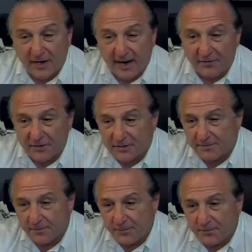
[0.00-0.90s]
for Congress,
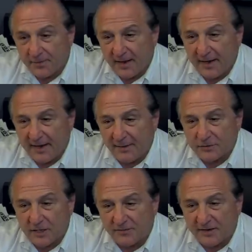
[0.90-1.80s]
and I
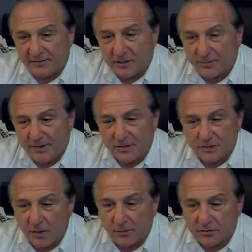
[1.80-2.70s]
was off giving
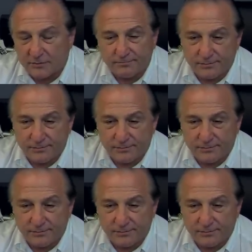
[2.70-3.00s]
speeches almost